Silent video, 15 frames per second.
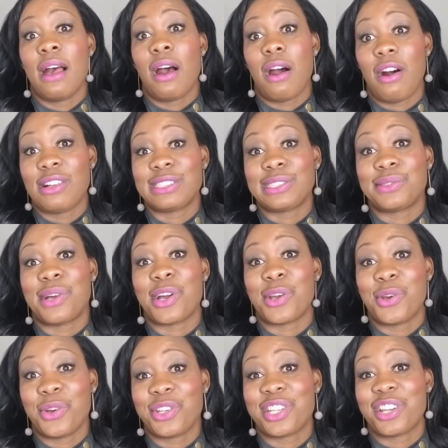also a
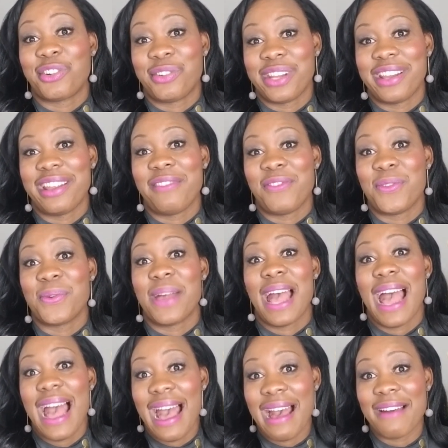good career if you
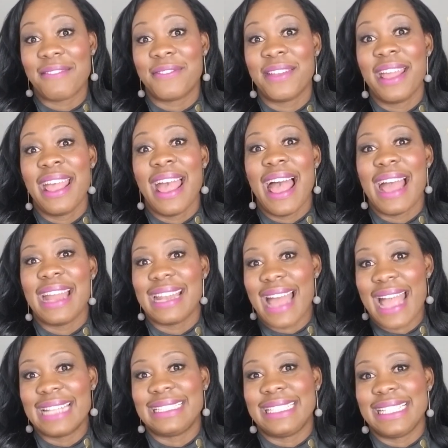have an
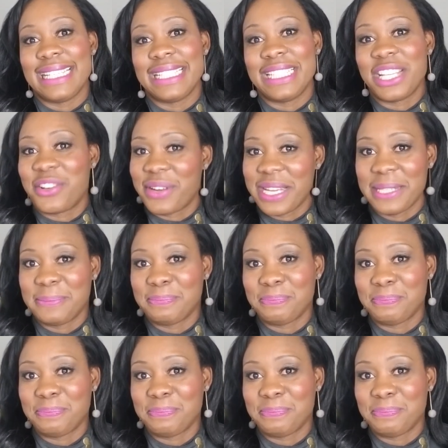I T degree.